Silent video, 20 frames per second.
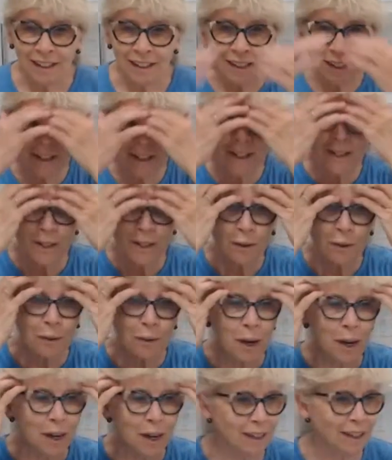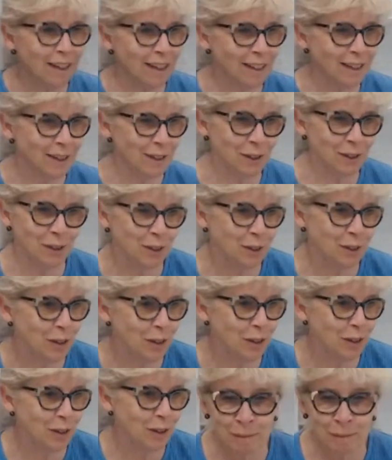And so it
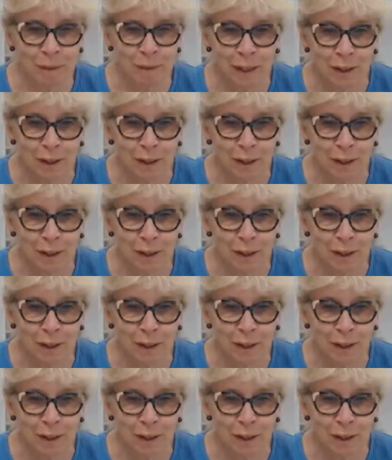drives me